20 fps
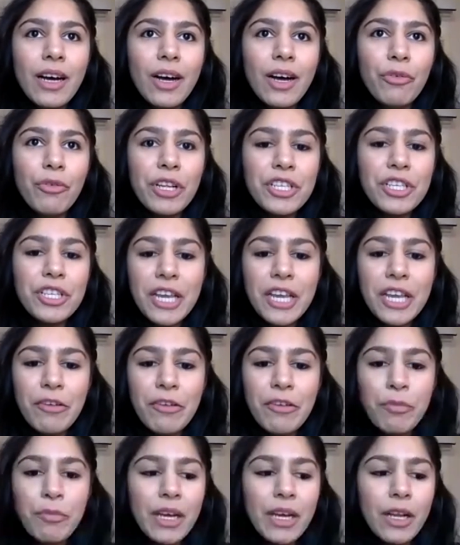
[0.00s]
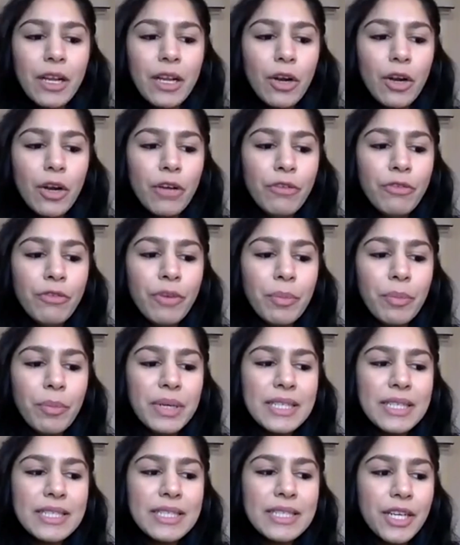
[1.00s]
which gave me a lot of
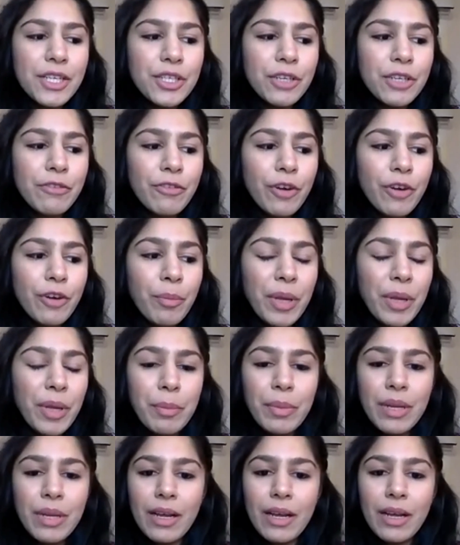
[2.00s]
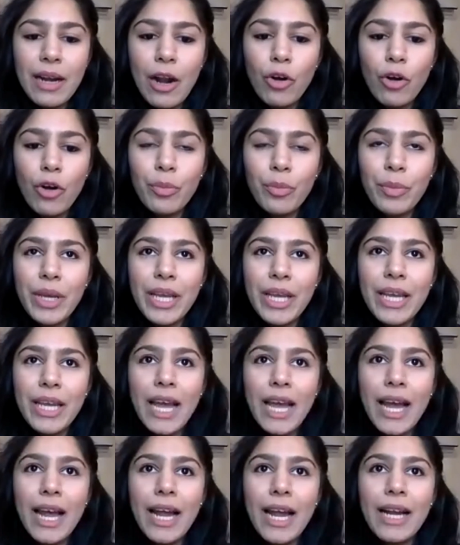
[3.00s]
appreciation from people around me.
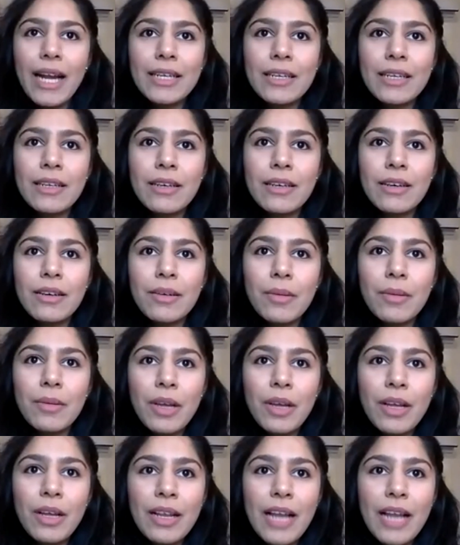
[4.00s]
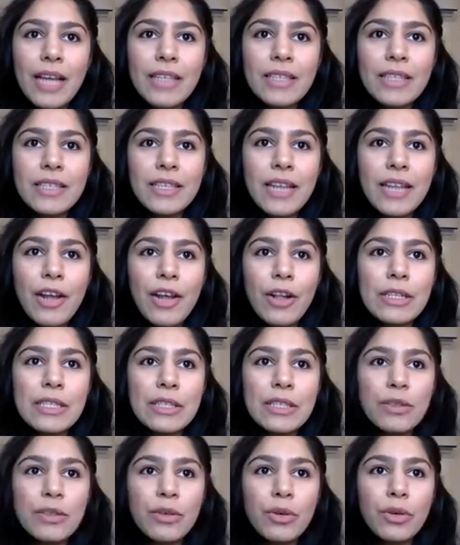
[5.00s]
And last year, I
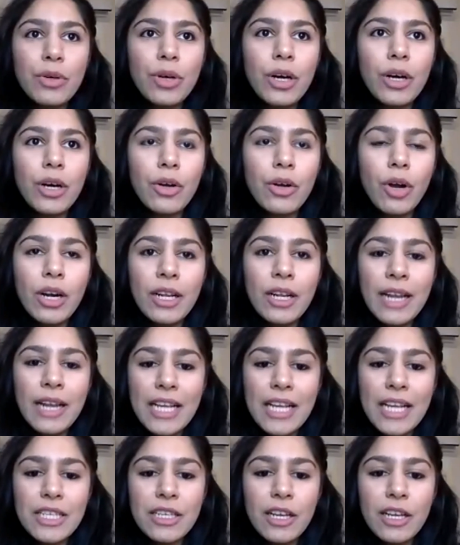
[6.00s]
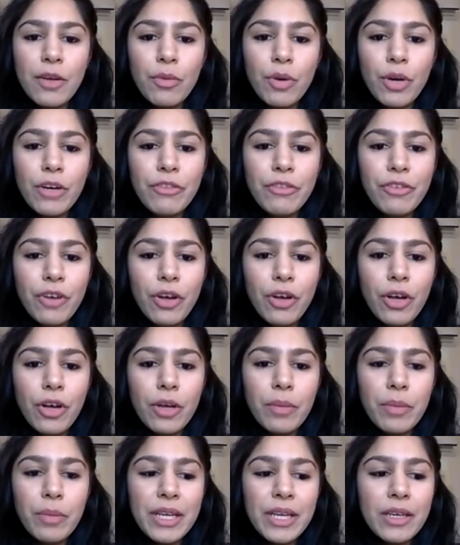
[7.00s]
also got a national award
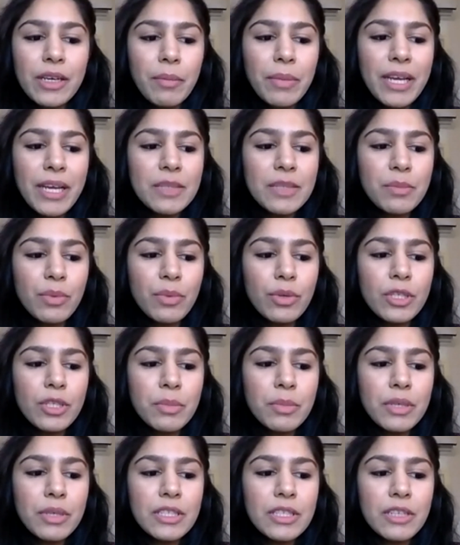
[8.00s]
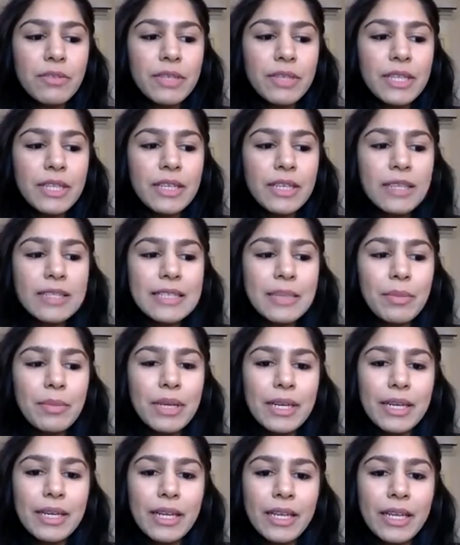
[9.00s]
for being a best sportsperson with a
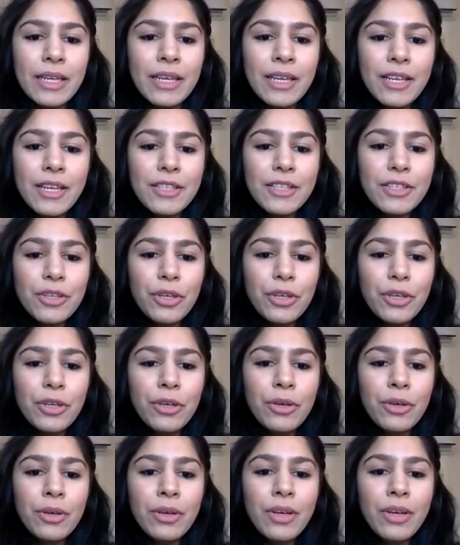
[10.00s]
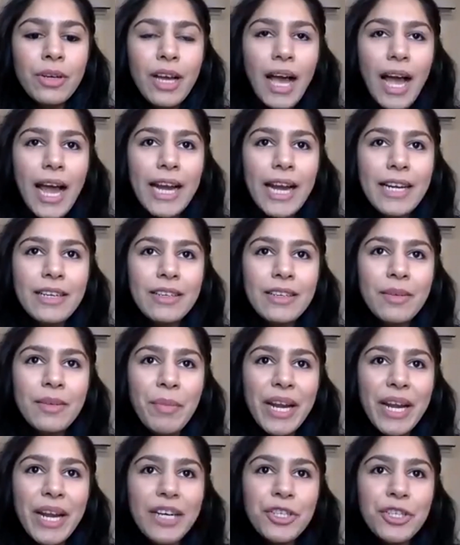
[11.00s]
disability. So, you know, I
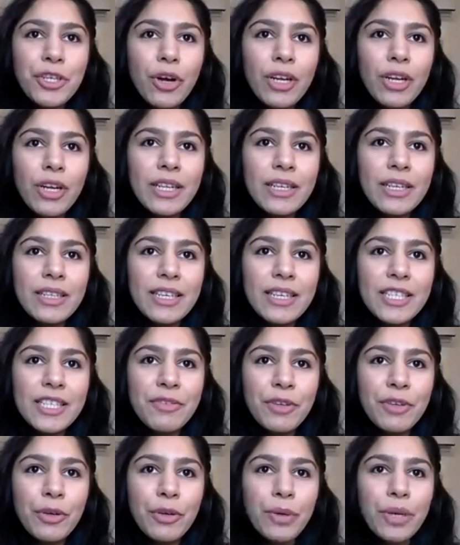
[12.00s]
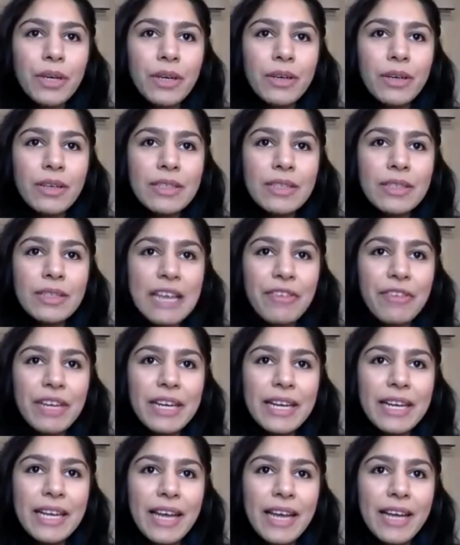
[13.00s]
made sure that these few years, every
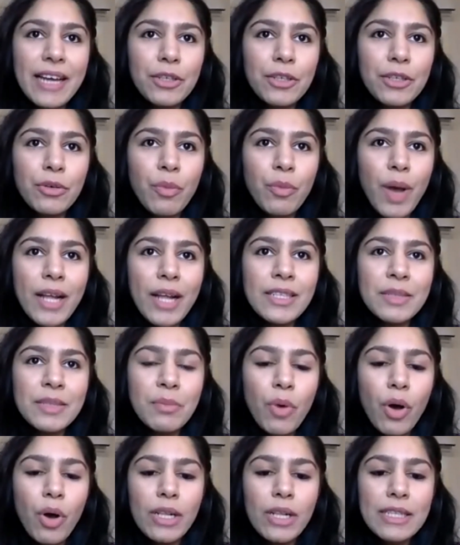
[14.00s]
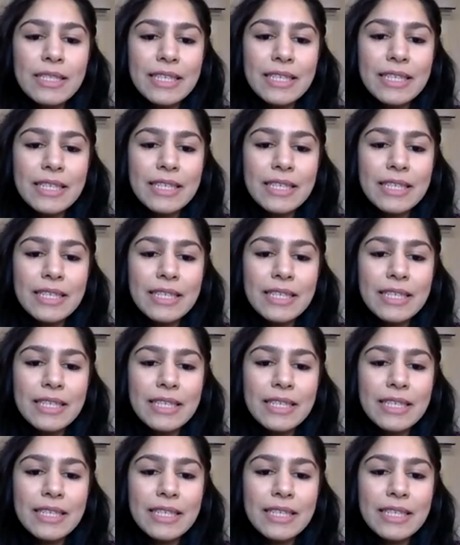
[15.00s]
day, I took one small step